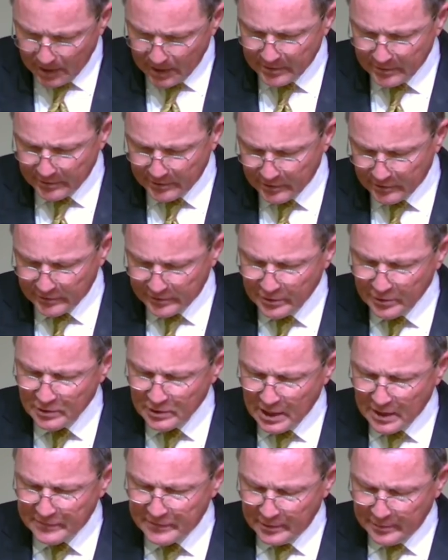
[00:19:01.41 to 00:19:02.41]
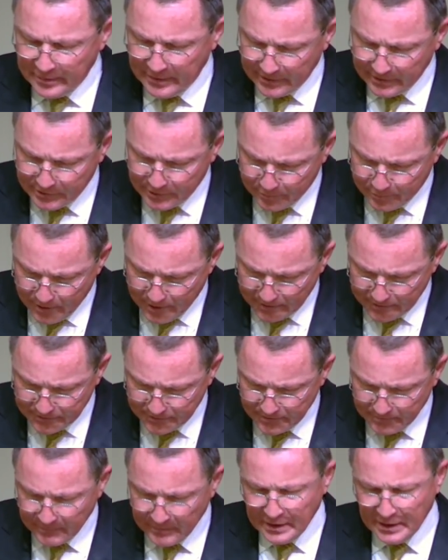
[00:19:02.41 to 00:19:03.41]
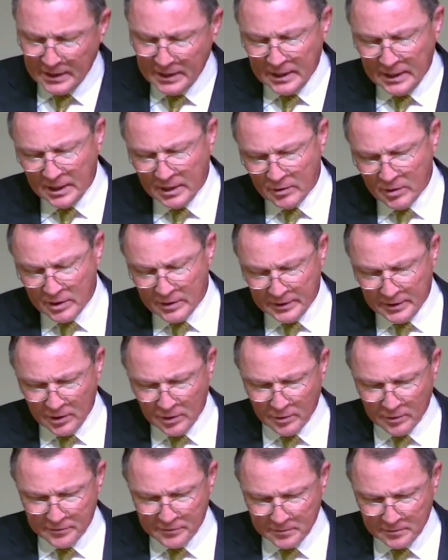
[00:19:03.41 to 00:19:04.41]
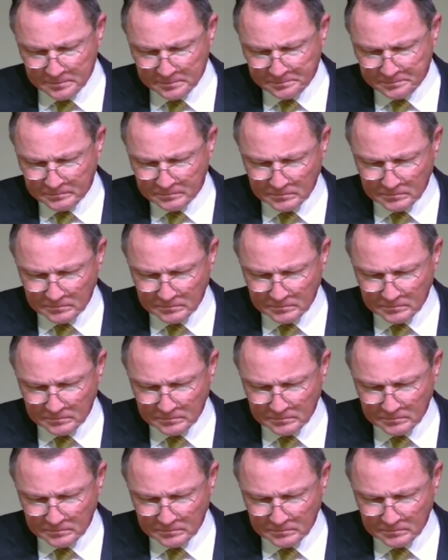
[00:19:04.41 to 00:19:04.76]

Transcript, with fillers: uttered, they're too lovely to be expressed here on the earth.